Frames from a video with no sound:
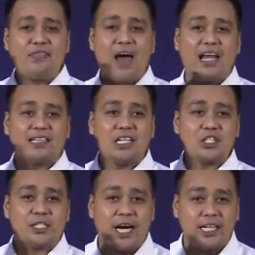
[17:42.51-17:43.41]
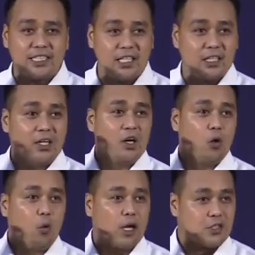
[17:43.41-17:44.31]
that title
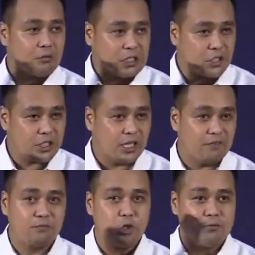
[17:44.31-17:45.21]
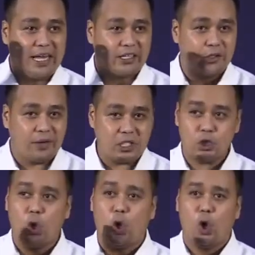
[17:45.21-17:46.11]
was reserved to be
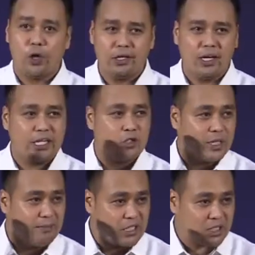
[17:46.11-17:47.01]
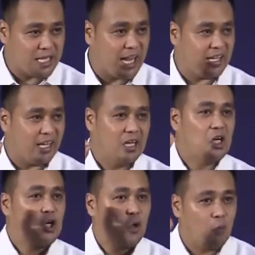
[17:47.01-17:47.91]
addressed only to the Messiah
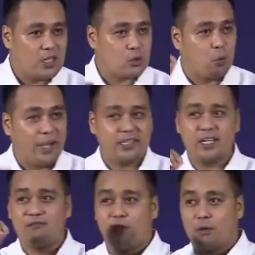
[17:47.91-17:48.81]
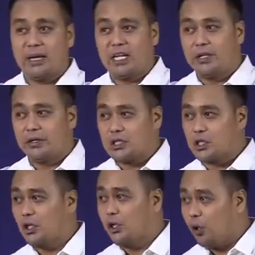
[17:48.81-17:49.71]
who was waited for many
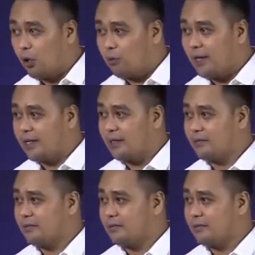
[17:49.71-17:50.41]
years already.